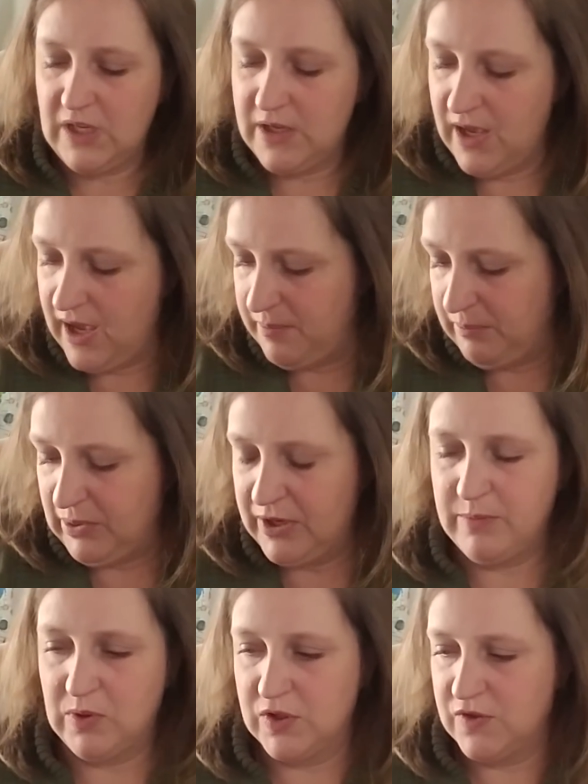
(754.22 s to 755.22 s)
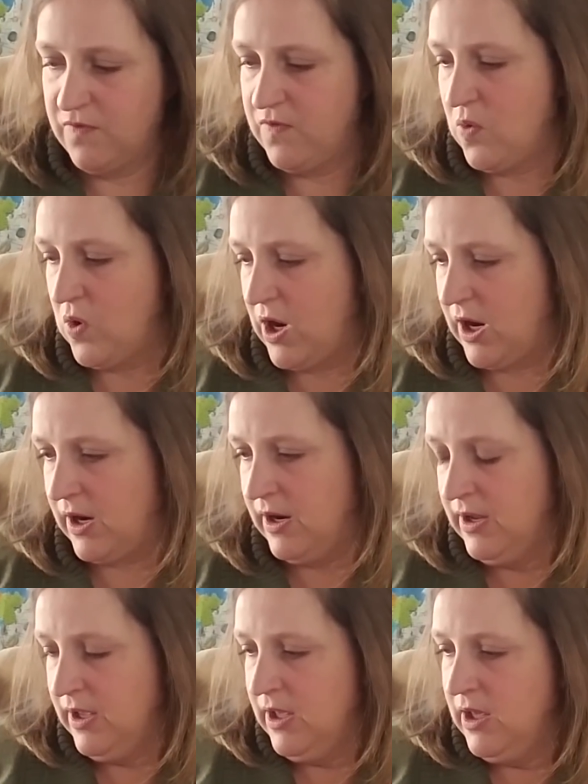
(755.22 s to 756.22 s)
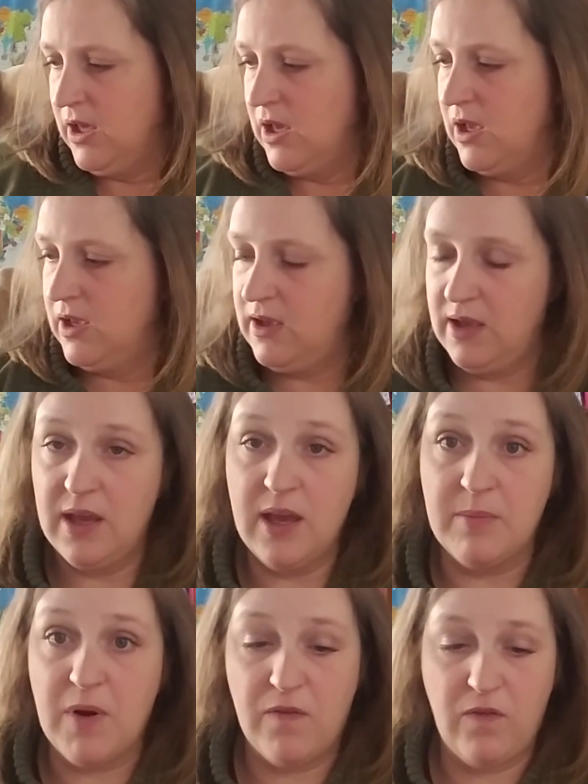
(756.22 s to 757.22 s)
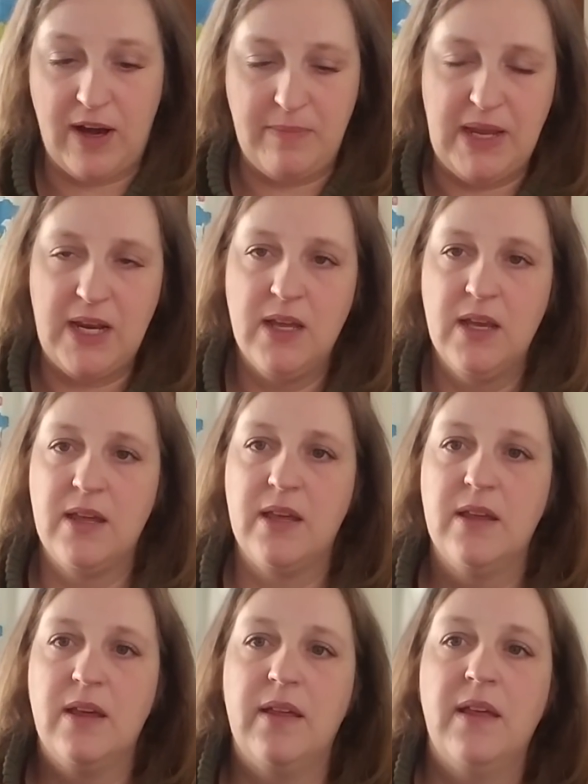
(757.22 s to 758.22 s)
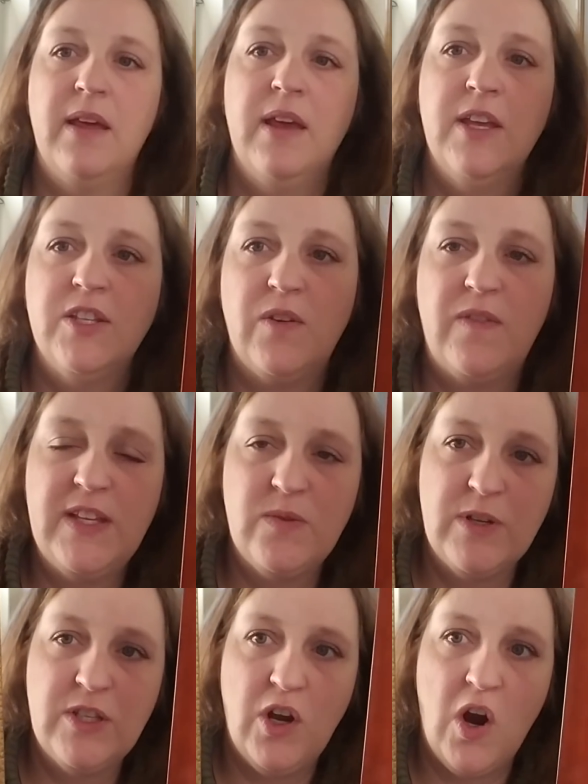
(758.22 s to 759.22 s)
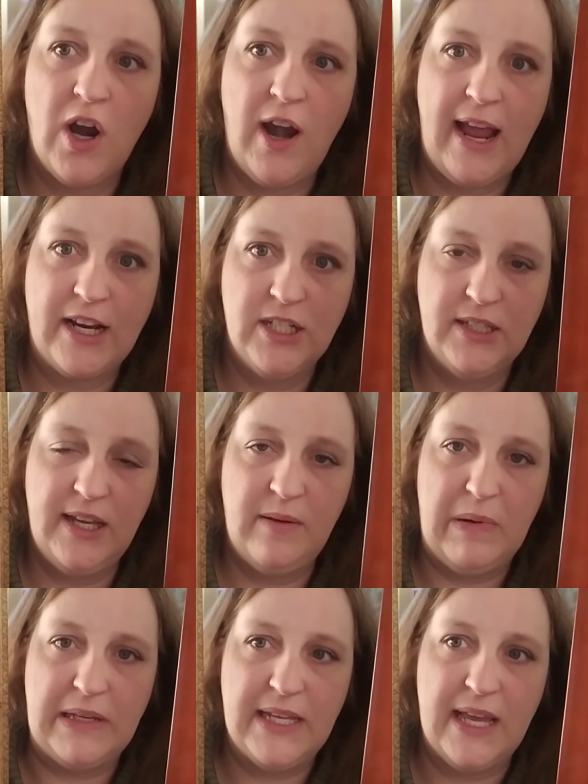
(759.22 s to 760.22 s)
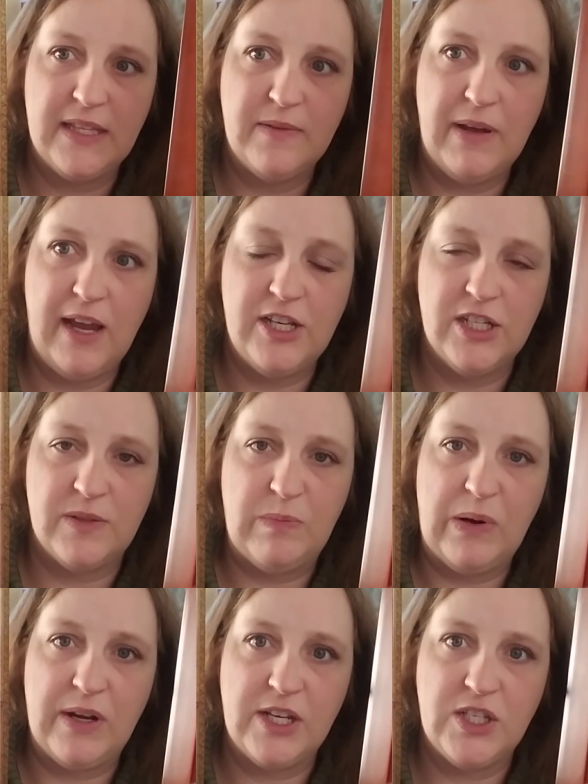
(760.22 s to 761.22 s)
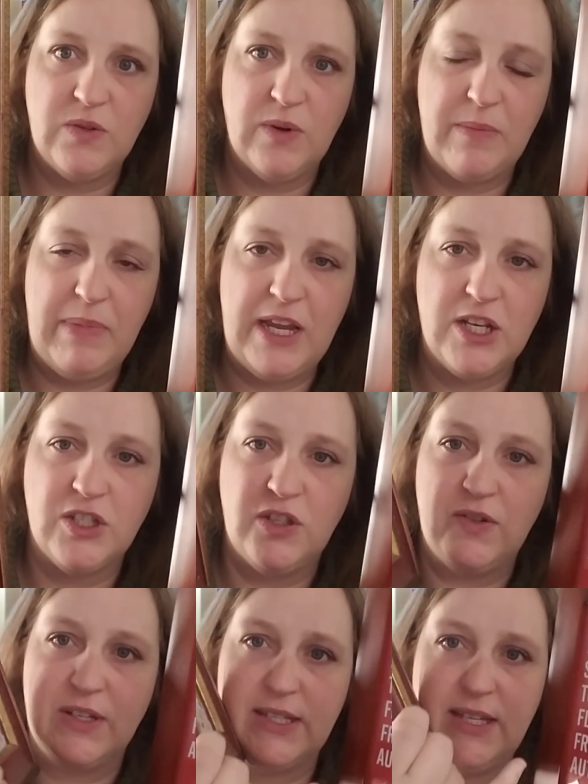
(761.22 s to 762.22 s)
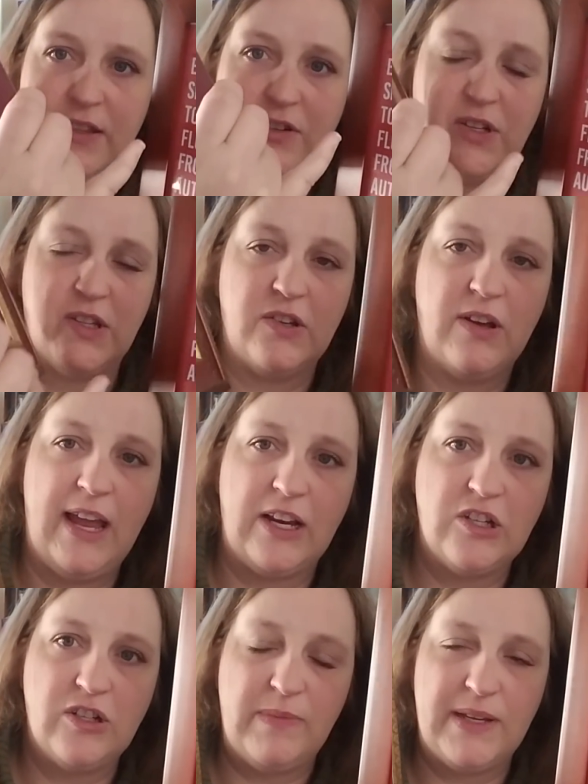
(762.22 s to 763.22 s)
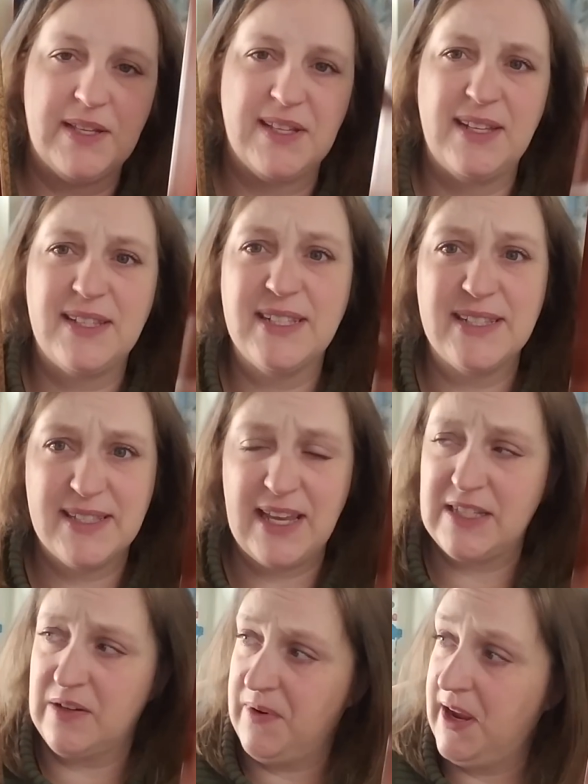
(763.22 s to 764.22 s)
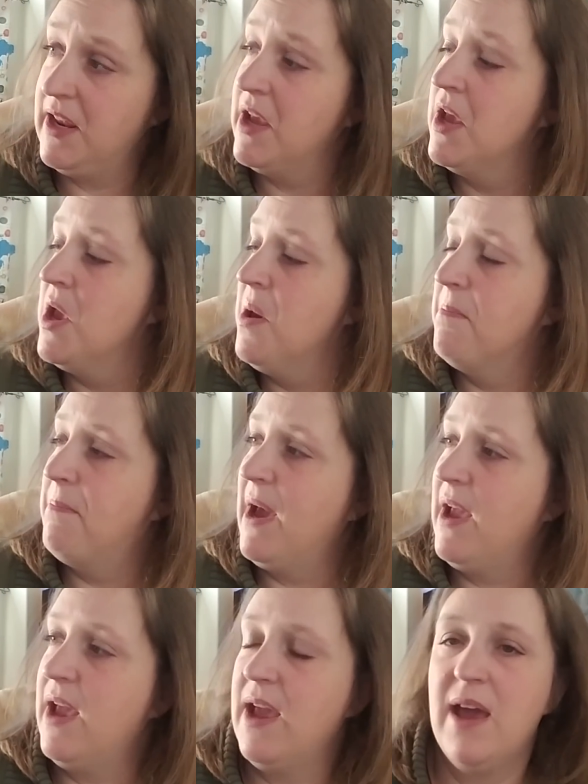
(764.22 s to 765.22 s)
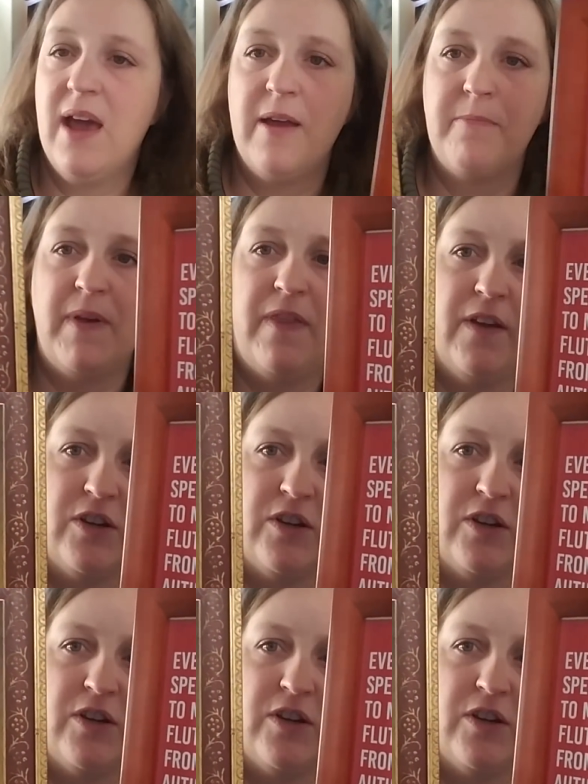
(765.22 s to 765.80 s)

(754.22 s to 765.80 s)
um, printables for um, framing so these ones are actually 8 by 10s, but I just printed two on a page so you can see there's a little extra because I didn't size it right. But um, they're